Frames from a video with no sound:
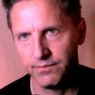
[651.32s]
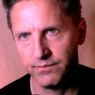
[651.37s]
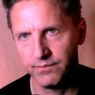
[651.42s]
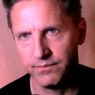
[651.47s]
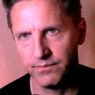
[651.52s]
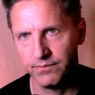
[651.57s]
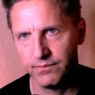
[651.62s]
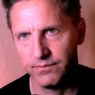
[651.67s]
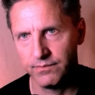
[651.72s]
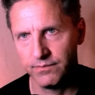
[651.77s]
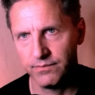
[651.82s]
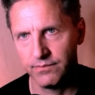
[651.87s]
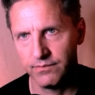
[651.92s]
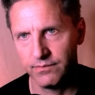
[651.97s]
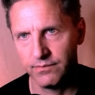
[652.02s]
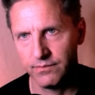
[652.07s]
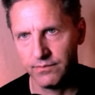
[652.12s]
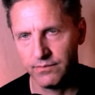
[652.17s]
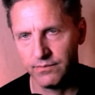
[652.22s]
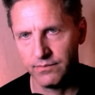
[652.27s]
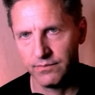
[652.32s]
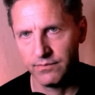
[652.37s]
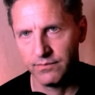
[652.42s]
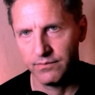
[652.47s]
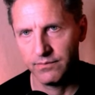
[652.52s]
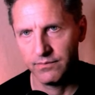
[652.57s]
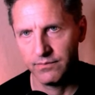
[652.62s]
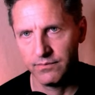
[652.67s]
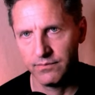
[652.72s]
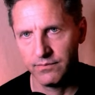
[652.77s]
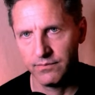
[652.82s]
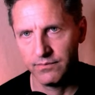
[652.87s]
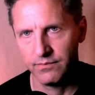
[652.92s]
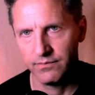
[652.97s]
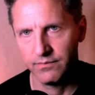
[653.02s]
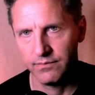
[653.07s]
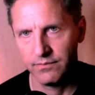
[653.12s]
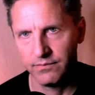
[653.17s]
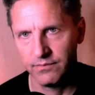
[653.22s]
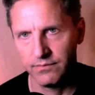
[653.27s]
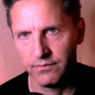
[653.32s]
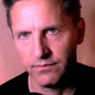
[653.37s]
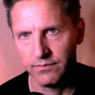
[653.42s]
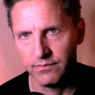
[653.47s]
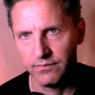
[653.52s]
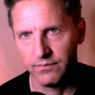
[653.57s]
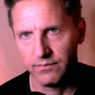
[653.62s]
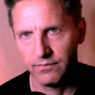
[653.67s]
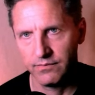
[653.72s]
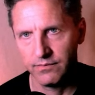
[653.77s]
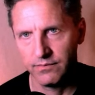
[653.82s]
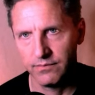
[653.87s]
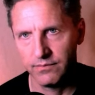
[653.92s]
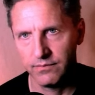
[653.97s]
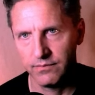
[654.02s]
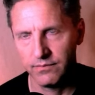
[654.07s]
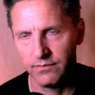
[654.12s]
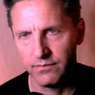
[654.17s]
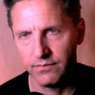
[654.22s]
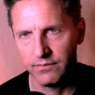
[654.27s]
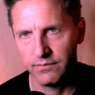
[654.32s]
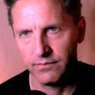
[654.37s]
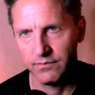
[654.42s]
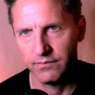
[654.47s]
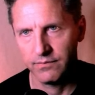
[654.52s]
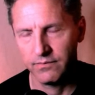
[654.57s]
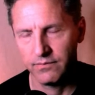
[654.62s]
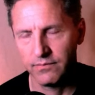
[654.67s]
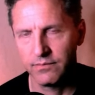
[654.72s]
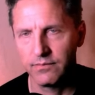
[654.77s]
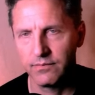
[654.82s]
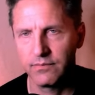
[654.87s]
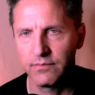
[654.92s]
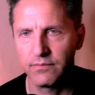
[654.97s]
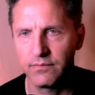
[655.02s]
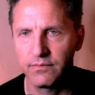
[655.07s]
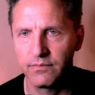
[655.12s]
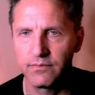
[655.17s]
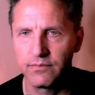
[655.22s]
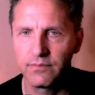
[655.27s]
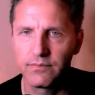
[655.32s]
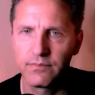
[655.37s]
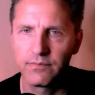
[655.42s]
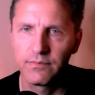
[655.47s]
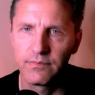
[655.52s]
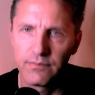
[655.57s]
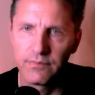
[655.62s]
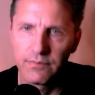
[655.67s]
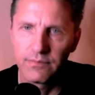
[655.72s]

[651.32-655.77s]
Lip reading: (not speaking)